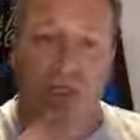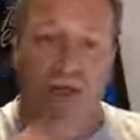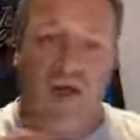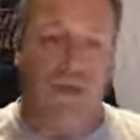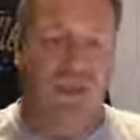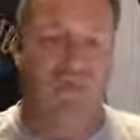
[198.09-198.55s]

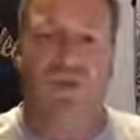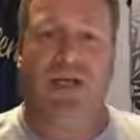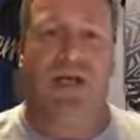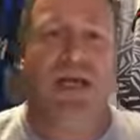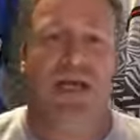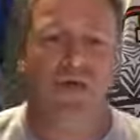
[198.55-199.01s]
Obviously, we're
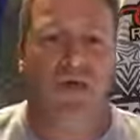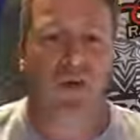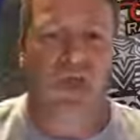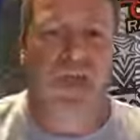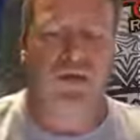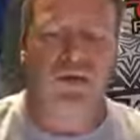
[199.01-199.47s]
going to have all
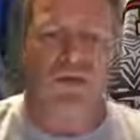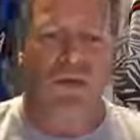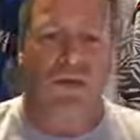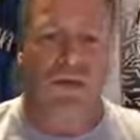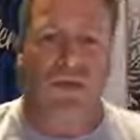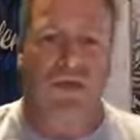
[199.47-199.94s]
our
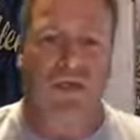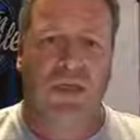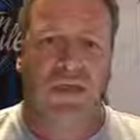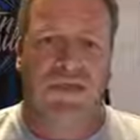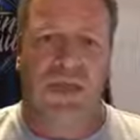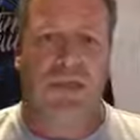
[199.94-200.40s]
Doors
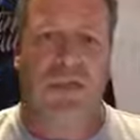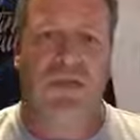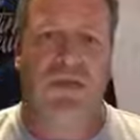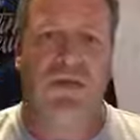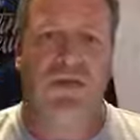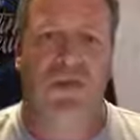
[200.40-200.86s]

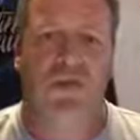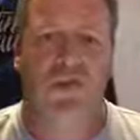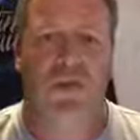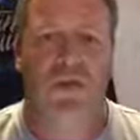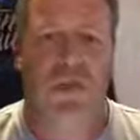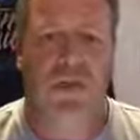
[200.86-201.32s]
family of the
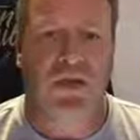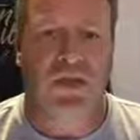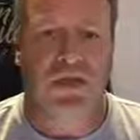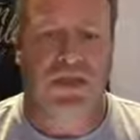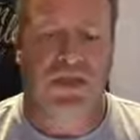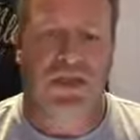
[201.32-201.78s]
Scorpion
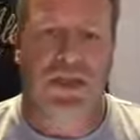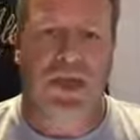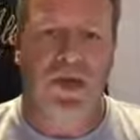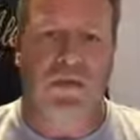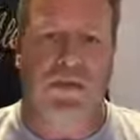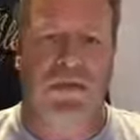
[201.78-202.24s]
guys, so
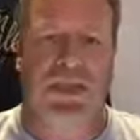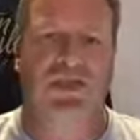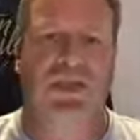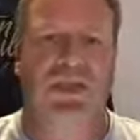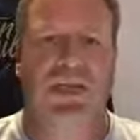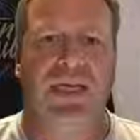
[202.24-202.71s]
they'll
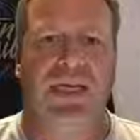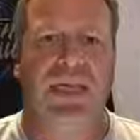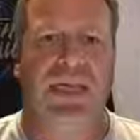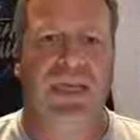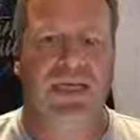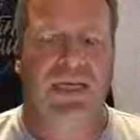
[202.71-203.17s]
definitely be there.